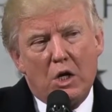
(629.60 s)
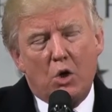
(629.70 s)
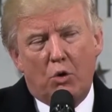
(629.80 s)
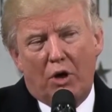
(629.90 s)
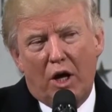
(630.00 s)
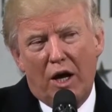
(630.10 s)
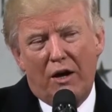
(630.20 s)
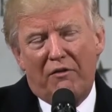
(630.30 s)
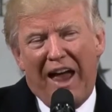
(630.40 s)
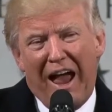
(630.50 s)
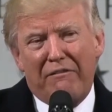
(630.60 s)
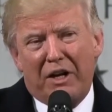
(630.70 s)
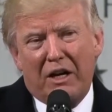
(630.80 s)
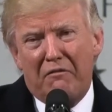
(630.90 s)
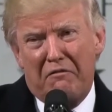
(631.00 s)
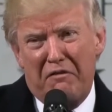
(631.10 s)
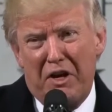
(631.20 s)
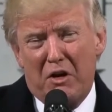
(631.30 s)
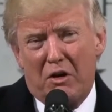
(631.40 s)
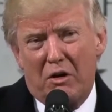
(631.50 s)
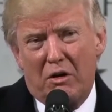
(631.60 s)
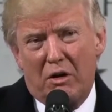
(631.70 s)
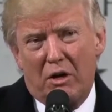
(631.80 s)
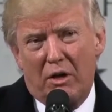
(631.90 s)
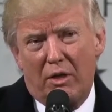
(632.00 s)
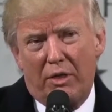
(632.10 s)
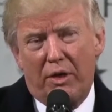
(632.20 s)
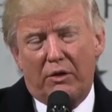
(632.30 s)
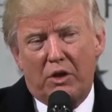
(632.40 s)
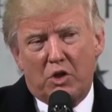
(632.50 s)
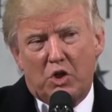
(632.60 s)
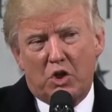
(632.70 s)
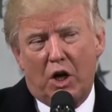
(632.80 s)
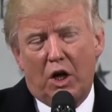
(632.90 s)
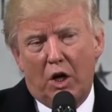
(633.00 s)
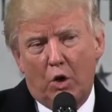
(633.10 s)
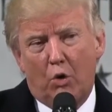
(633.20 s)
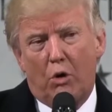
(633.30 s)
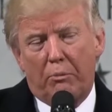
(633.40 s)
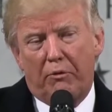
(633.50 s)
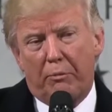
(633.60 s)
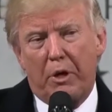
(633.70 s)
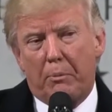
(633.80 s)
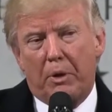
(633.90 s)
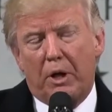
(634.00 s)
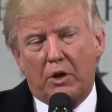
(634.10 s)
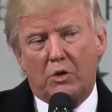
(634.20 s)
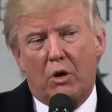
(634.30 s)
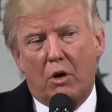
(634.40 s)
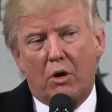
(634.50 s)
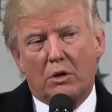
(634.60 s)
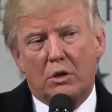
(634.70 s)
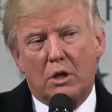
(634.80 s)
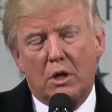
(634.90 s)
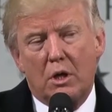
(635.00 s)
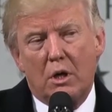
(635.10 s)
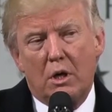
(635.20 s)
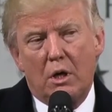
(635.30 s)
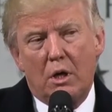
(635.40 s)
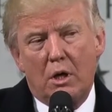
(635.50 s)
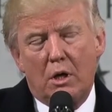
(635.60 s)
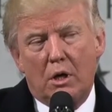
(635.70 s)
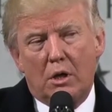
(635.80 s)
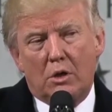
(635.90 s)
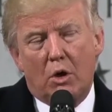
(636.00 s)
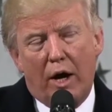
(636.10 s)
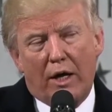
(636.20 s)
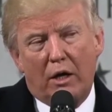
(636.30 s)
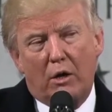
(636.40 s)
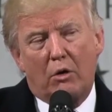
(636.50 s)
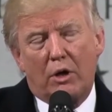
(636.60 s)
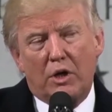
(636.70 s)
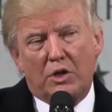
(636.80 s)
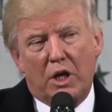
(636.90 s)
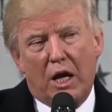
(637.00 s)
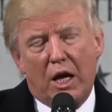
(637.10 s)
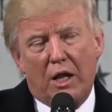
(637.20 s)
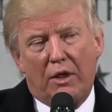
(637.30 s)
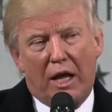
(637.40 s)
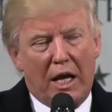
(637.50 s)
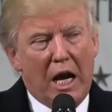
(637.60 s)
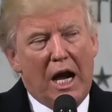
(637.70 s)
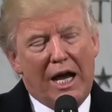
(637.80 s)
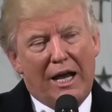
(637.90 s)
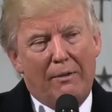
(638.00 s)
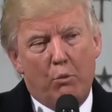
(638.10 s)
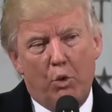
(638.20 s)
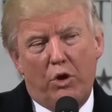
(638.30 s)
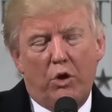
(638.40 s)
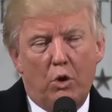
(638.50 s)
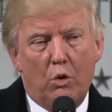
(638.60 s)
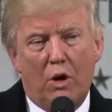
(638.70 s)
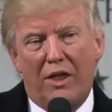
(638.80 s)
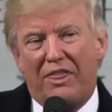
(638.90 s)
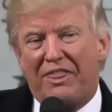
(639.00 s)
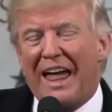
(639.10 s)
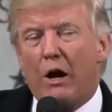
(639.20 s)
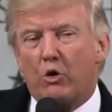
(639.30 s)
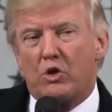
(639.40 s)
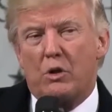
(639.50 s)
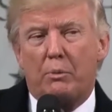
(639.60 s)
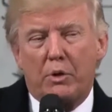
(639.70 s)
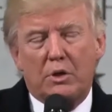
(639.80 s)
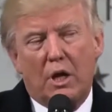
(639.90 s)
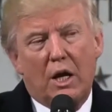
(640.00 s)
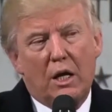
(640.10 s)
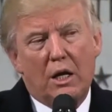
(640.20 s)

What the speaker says: to the kind of havoc and fear that this sick group of people has caused. So I can only say that I am with you 1,000%.